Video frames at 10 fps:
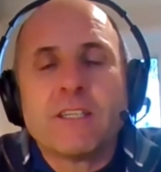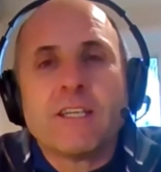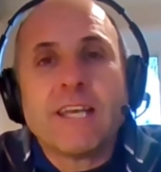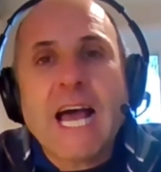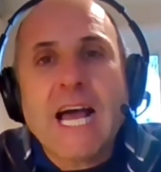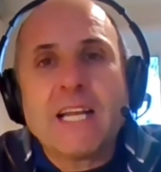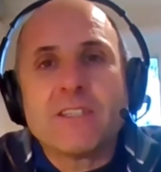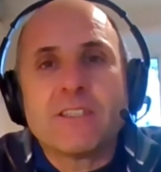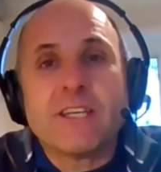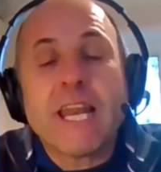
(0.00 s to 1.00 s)

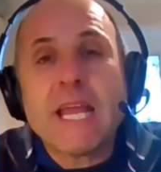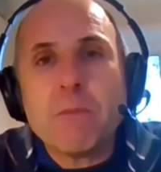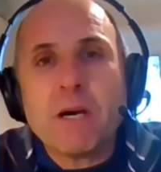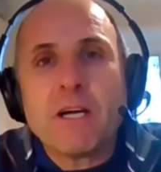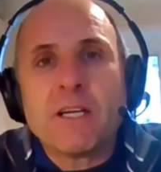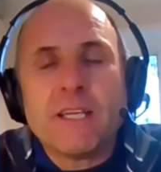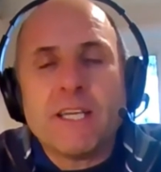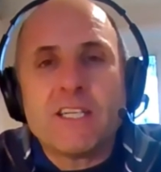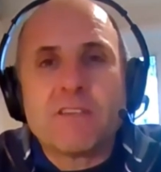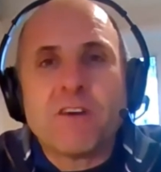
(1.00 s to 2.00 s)
land and labor
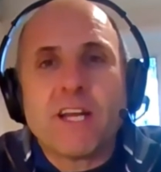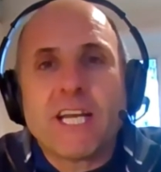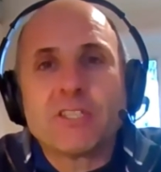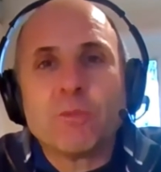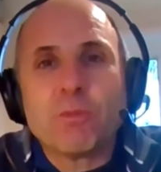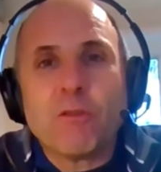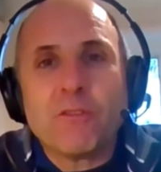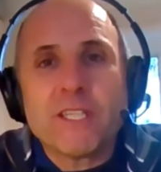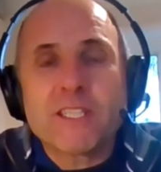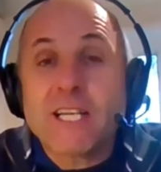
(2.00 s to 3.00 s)
into financial
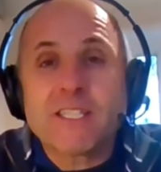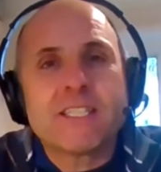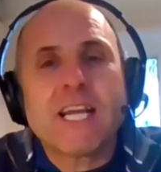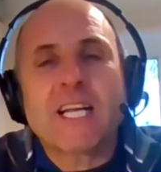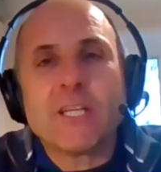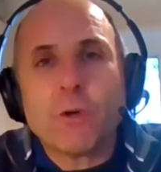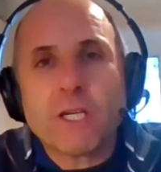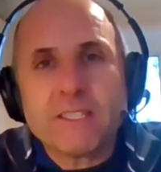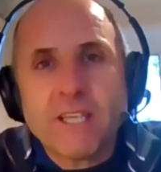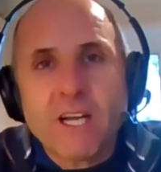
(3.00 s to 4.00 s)
profits, that's exactly what
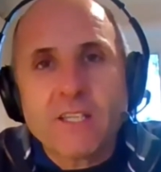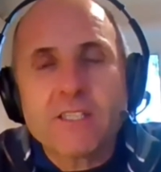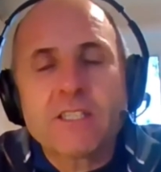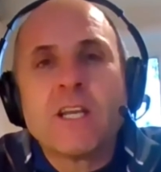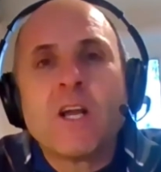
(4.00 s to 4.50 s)
it does,